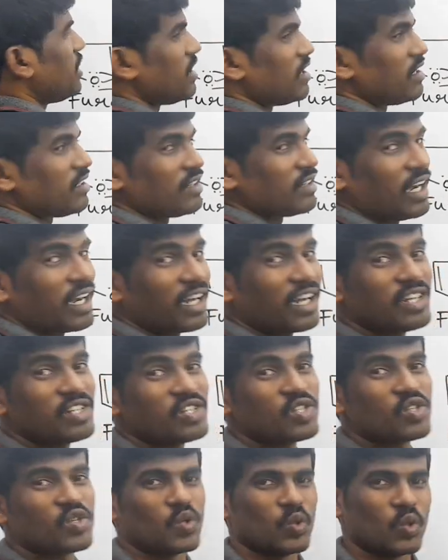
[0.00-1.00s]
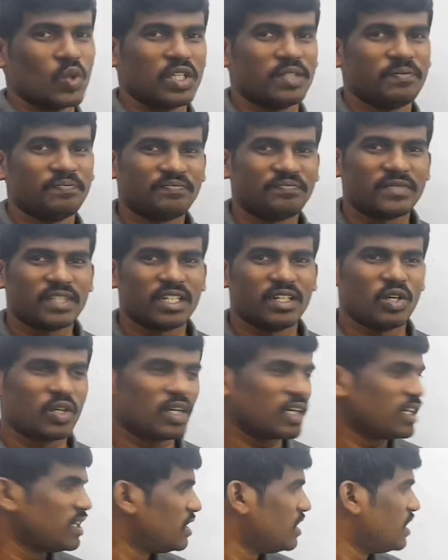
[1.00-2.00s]
Huckel's rule.
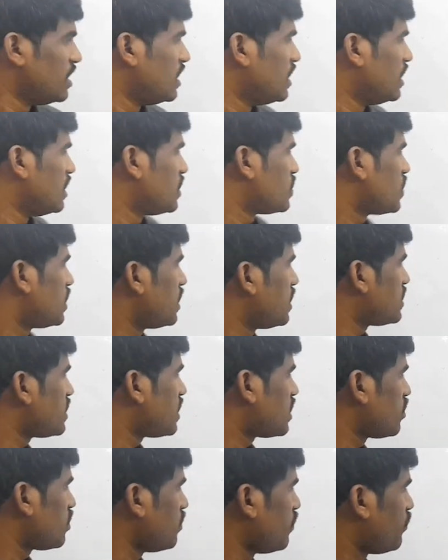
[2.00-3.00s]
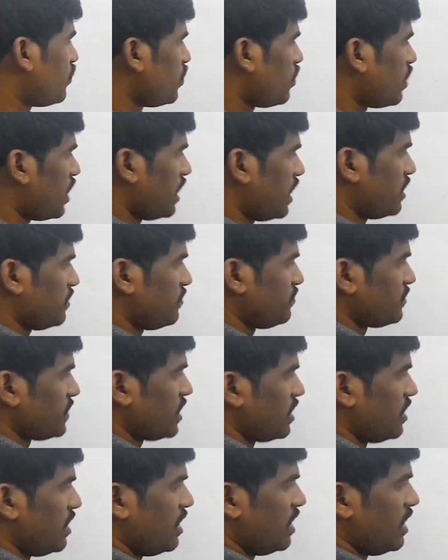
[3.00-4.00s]
Okay, so it is said to be furan.
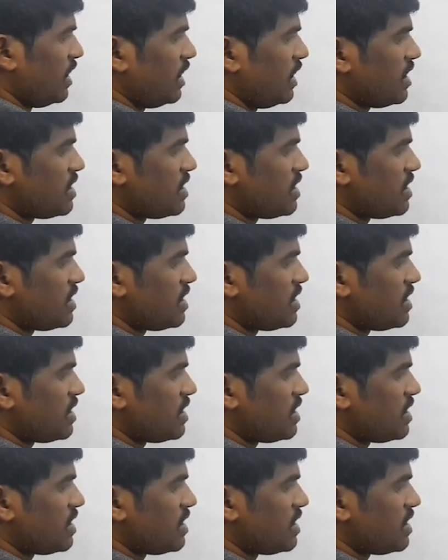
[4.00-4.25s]
In a